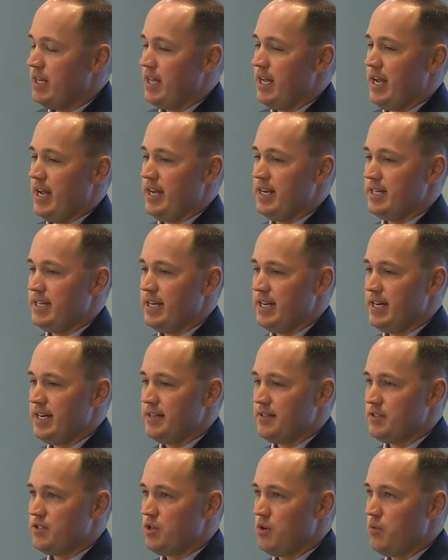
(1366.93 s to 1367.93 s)
And
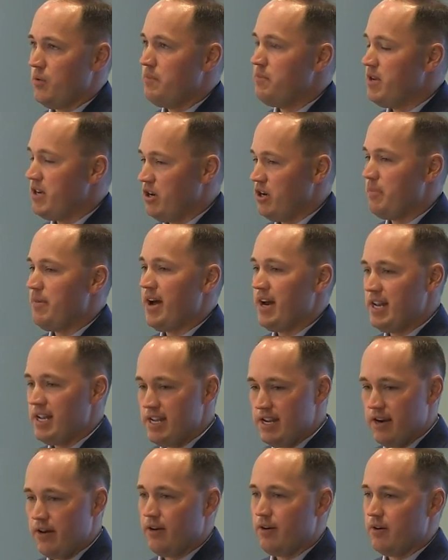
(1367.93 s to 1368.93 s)
so we've been here about a
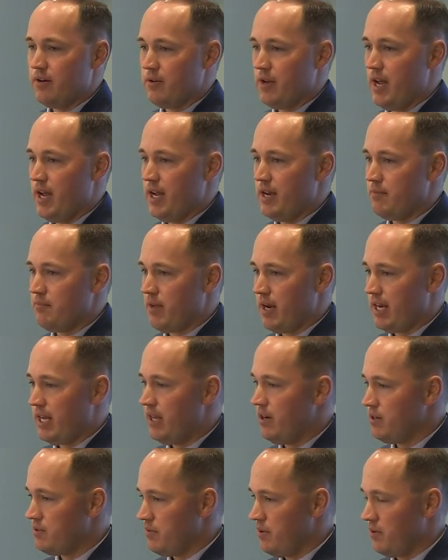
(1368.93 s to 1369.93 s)
year, and my
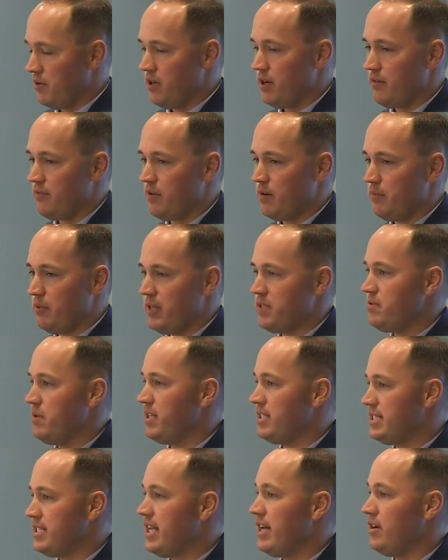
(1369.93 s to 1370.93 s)
kiddos, we were looking for a place we
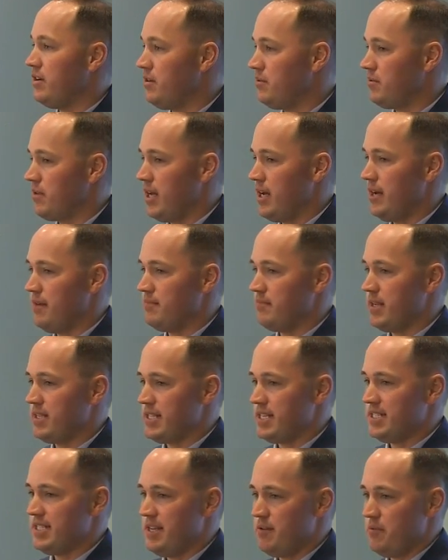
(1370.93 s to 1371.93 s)
could settle. As
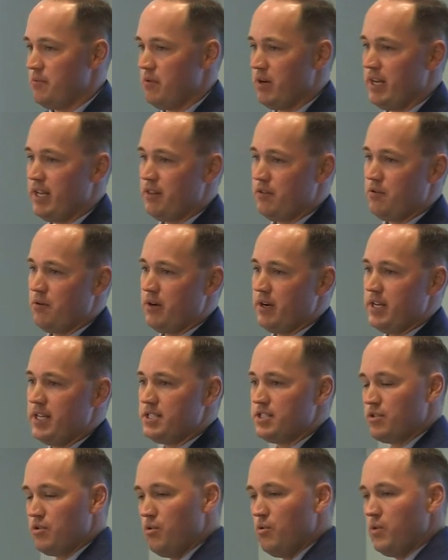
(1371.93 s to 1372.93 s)
I said, we want to get through our
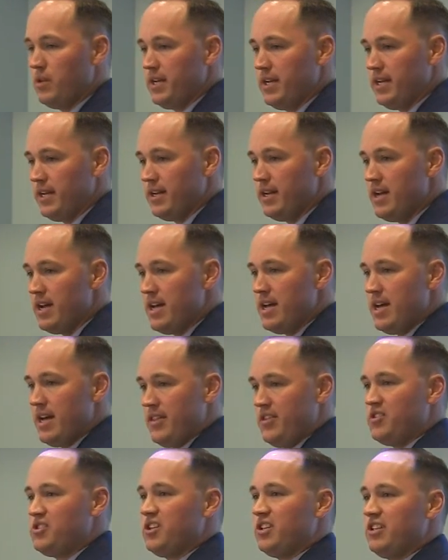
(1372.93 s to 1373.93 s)
kids' schooling, and
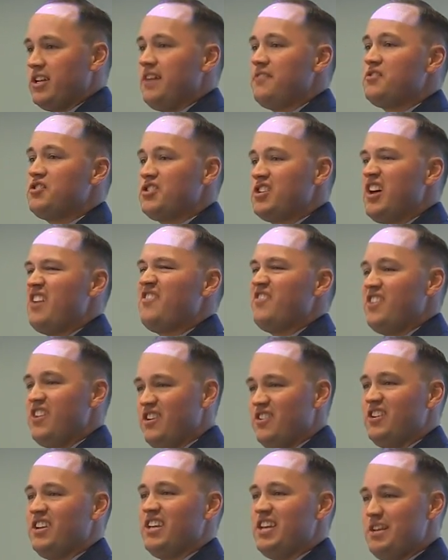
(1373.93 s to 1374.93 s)
there's enough stuff
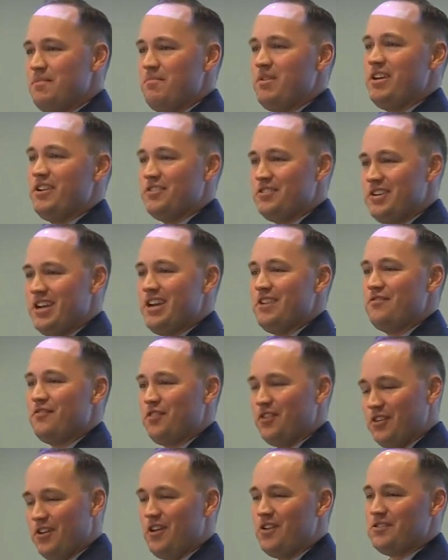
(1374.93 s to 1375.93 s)
here to keep me entertained
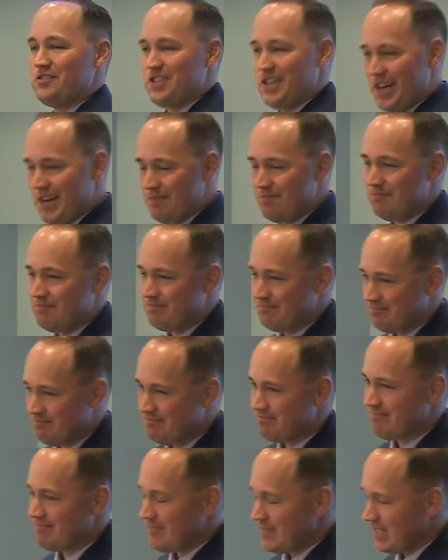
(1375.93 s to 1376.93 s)
for a long time.
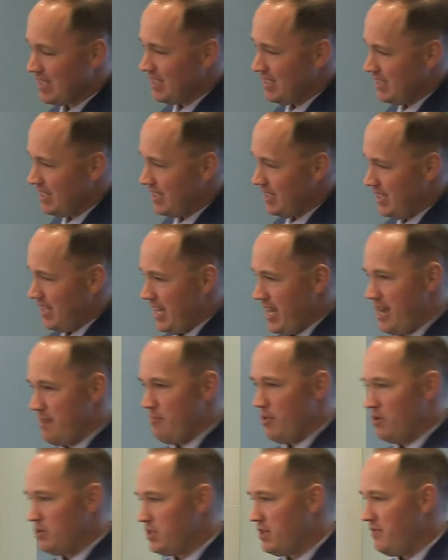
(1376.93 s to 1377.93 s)
And
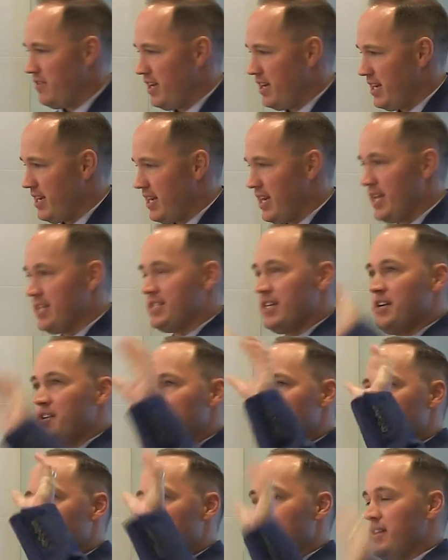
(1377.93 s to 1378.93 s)
most of it is
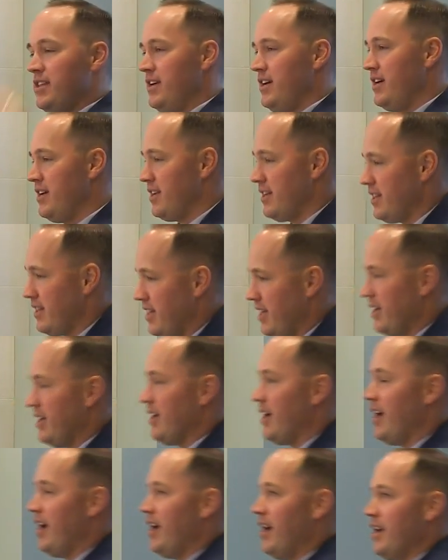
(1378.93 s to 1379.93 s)
under the
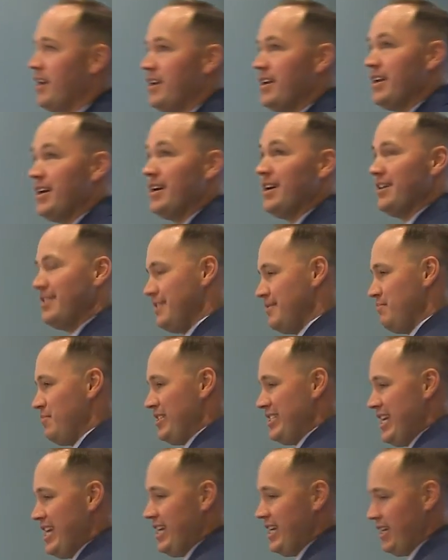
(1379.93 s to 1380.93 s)

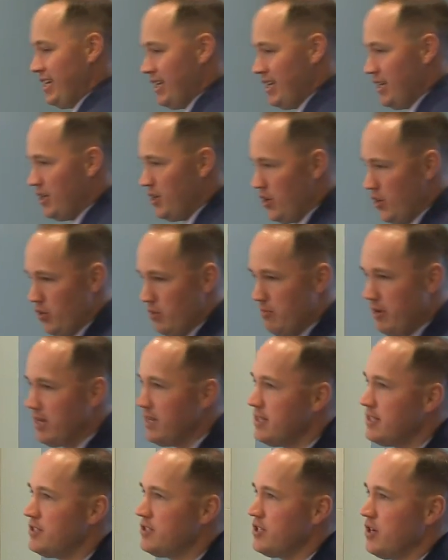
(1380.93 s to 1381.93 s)
unpatinaed dome.
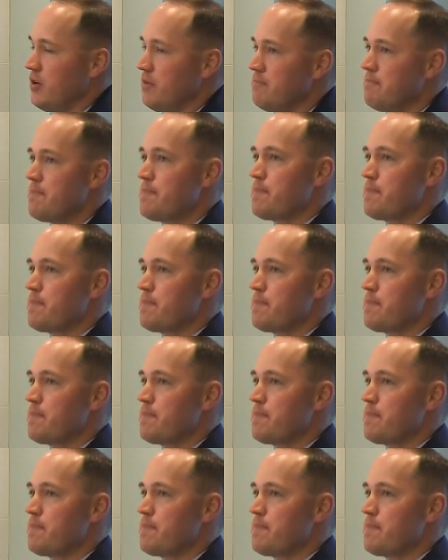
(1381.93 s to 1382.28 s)
So